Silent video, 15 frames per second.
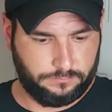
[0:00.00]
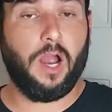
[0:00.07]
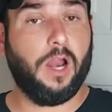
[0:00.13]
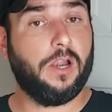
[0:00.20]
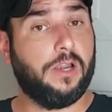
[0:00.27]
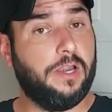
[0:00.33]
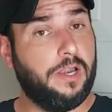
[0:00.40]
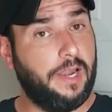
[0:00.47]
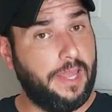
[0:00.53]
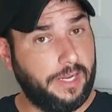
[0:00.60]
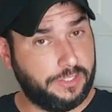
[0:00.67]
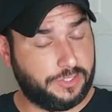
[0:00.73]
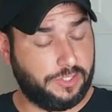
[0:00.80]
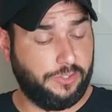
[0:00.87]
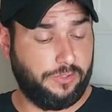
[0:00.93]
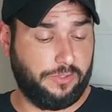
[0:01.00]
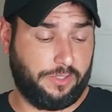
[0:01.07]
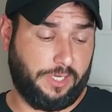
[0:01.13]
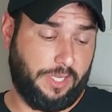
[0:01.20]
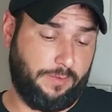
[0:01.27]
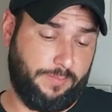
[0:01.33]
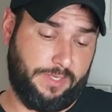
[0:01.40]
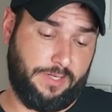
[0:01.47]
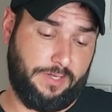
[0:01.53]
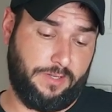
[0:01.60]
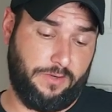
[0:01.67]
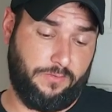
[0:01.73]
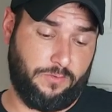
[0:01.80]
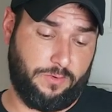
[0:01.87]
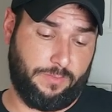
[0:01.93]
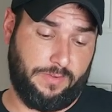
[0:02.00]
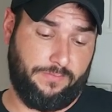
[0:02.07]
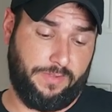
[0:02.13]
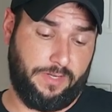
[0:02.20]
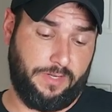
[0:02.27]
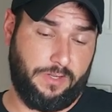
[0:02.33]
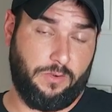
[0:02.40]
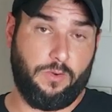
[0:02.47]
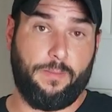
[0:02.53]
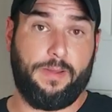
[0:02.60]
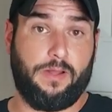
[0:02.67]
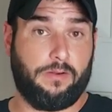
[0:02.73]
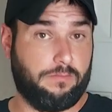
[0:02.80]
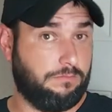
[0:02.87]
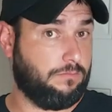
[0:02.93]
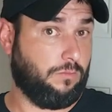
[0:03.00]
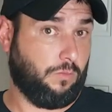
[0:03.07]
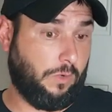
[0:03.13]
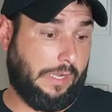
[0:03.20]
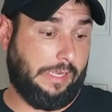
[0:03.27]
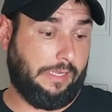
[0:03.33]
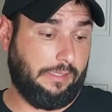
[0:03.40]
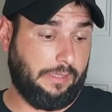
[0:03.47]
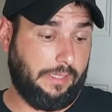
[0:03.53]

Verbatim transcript: Our next Scooter commented over on my video about why I